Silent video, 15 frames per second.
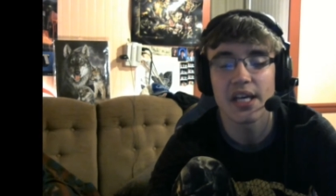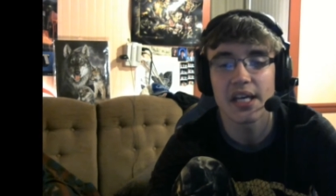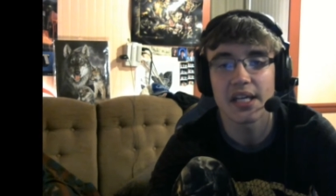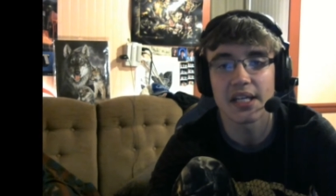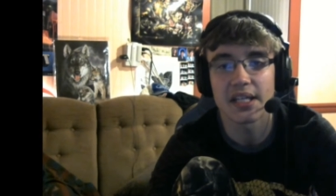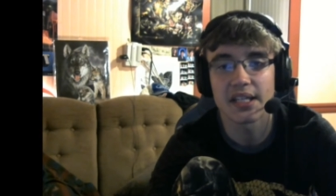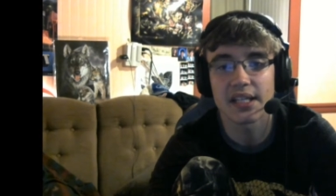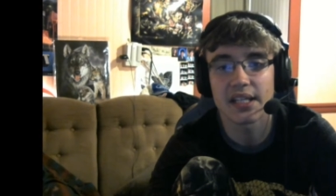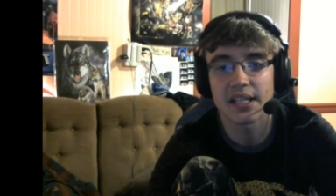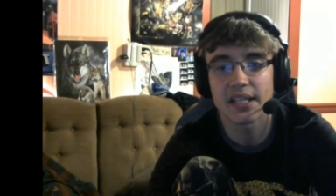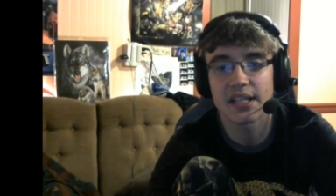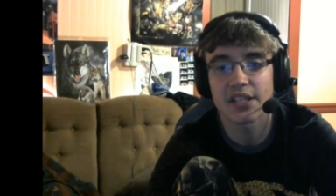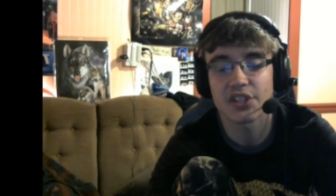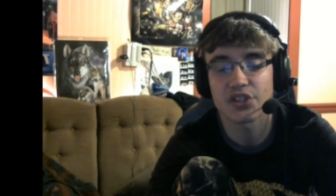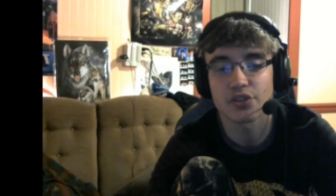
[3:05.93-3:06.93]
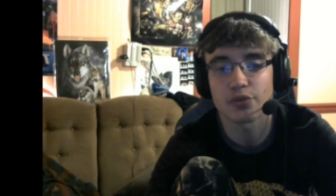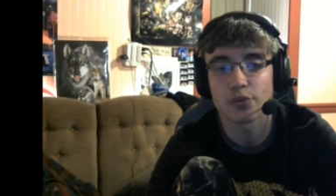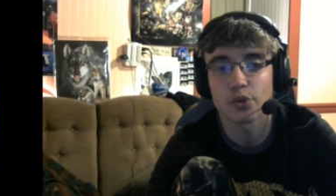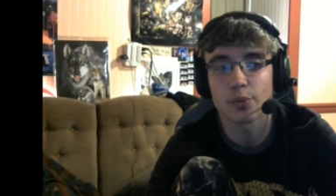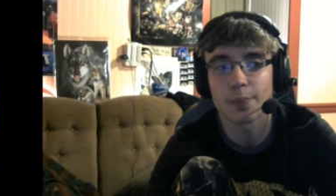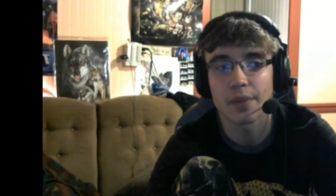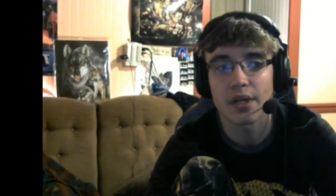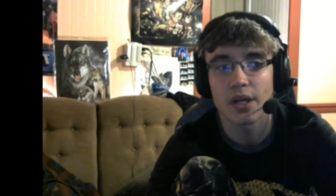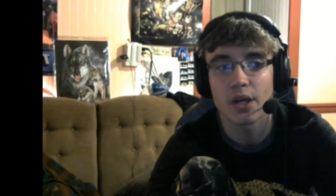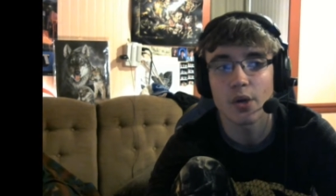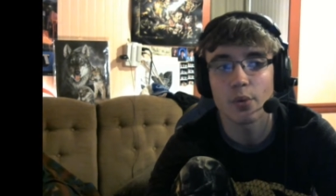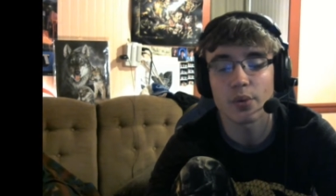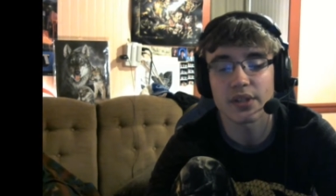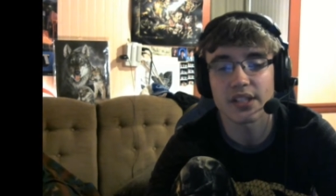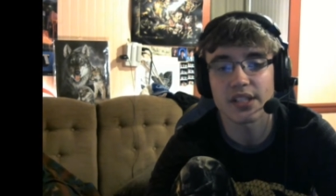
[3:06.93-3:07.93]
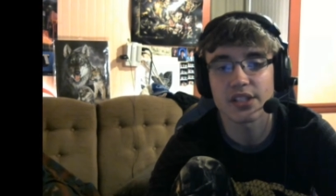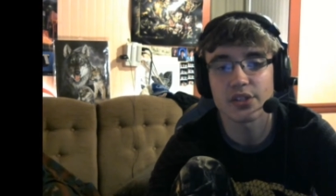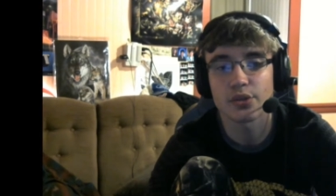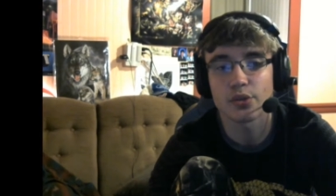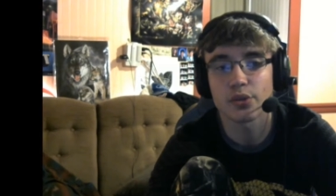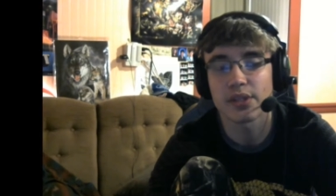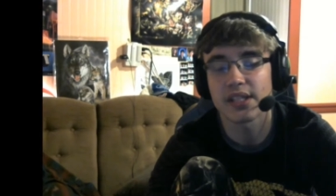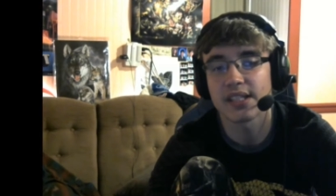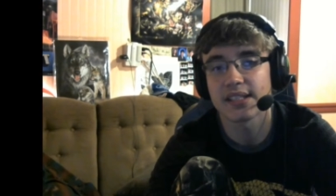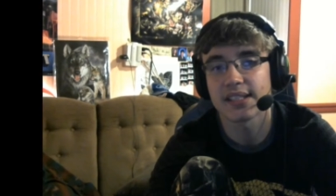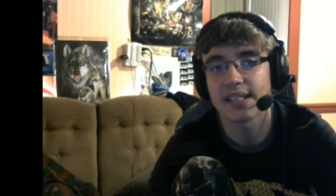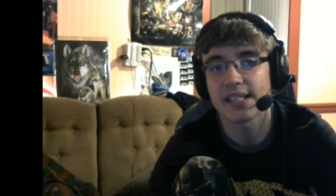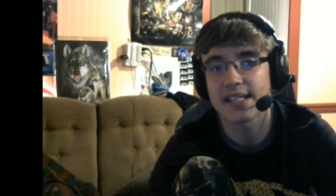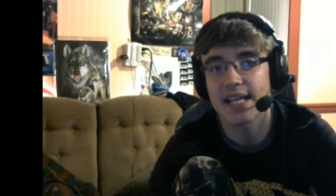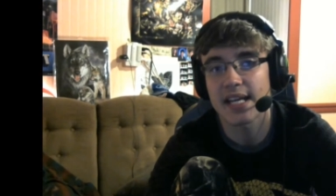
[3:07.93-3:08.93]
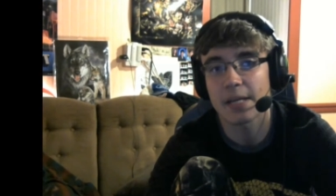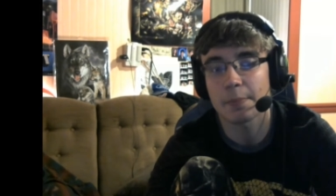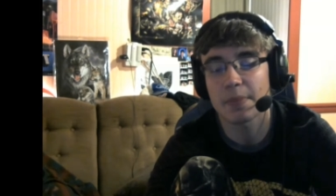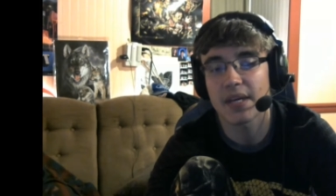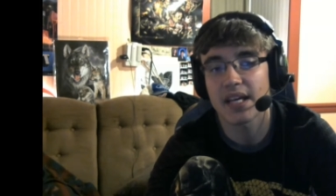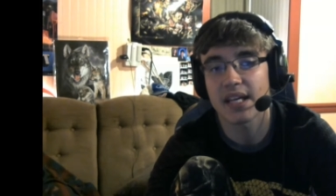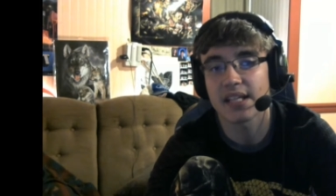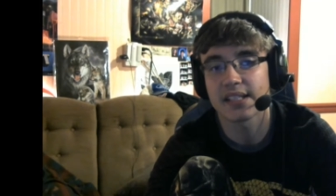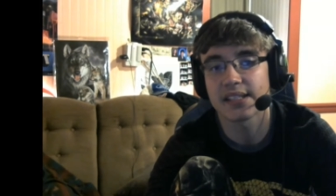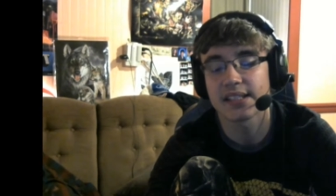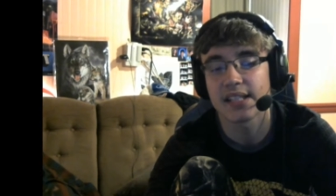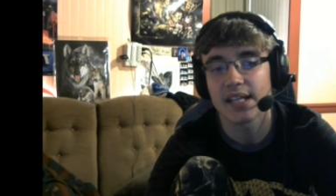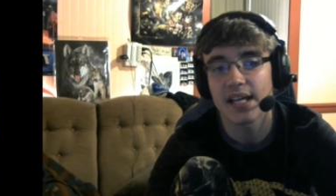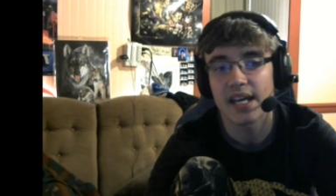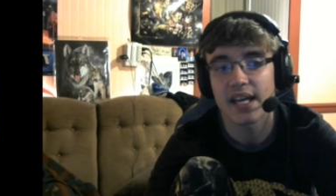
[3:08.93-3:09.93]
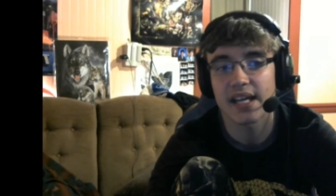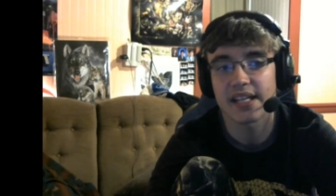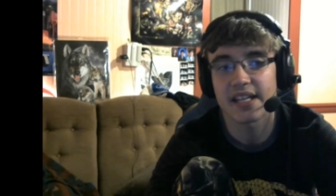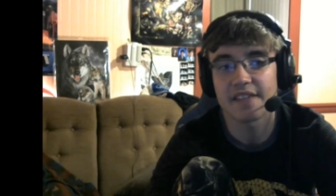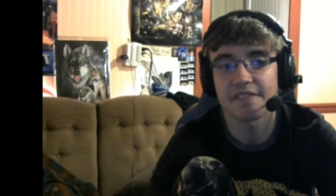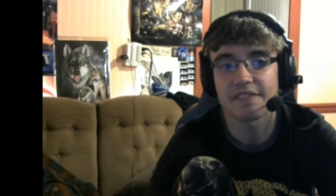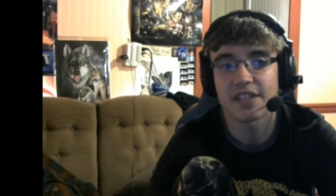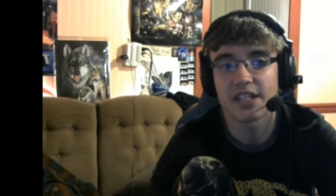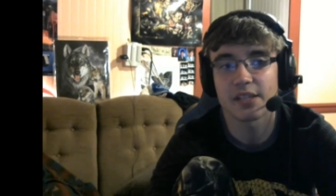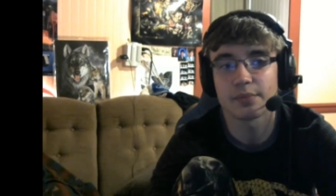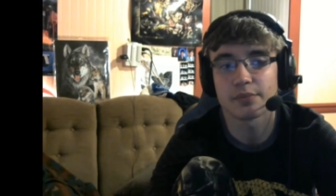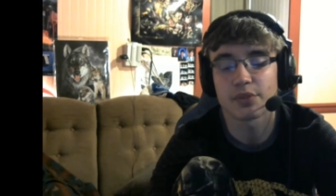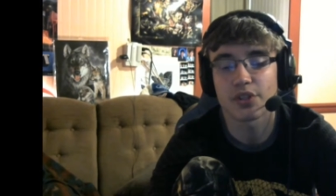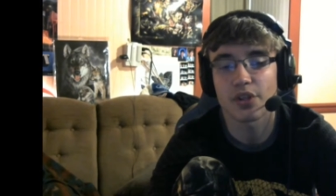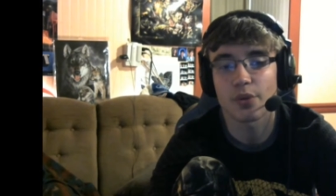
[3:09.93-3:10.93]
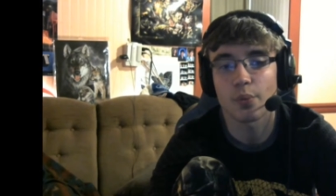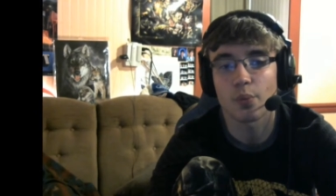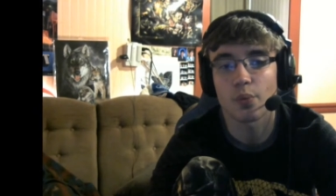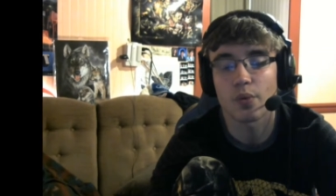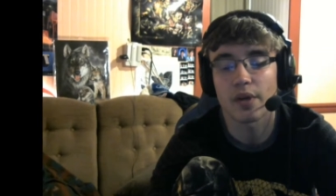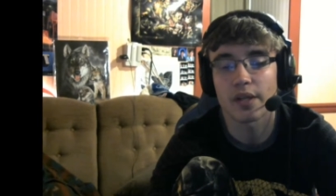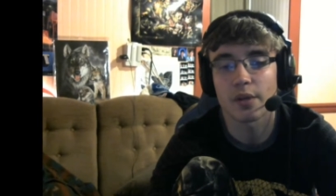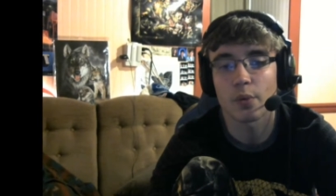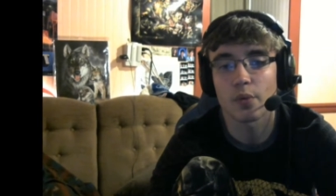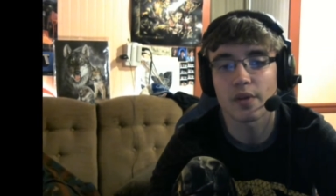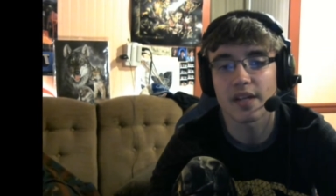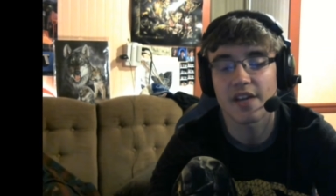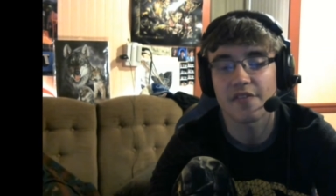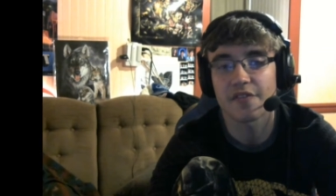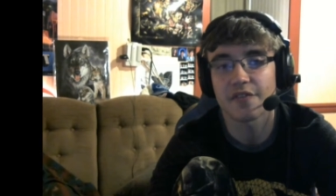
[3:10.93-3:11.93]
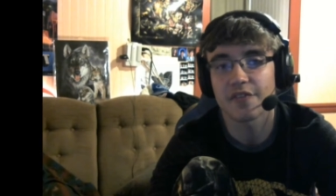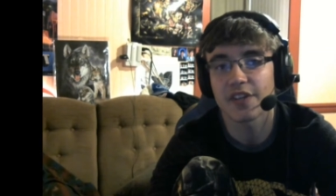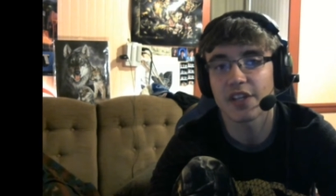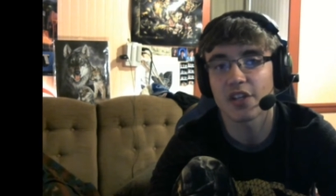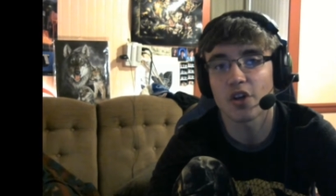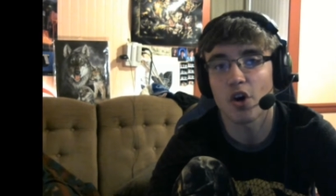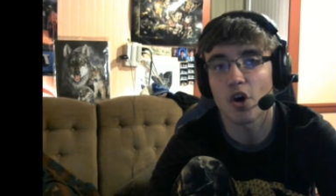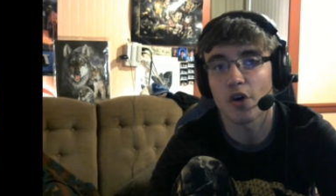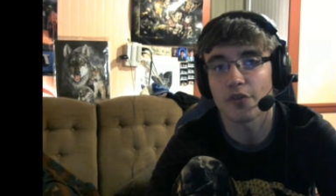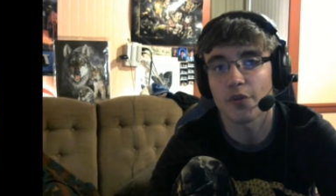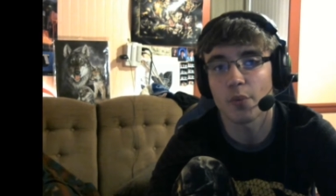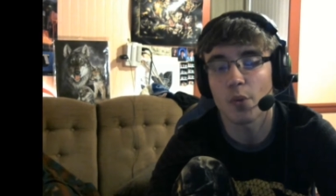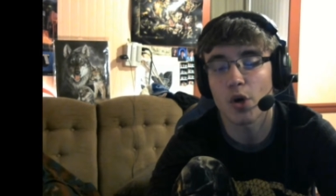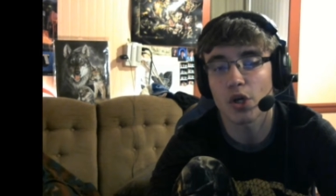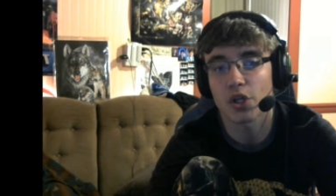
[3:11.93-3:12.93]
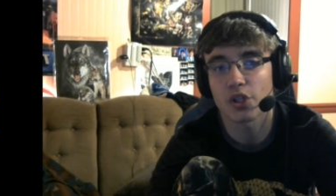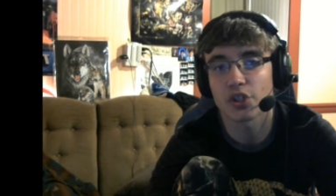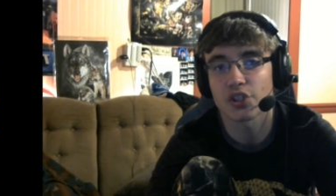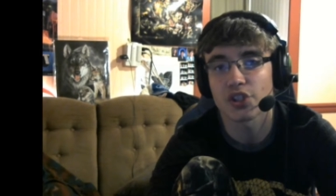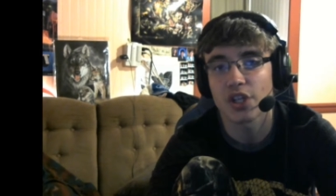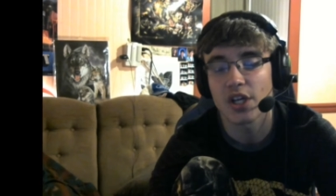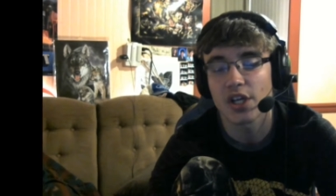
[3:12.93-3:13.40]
And in this group, what they do is they take pigs and they feed them to the and, and they feed off the walkers.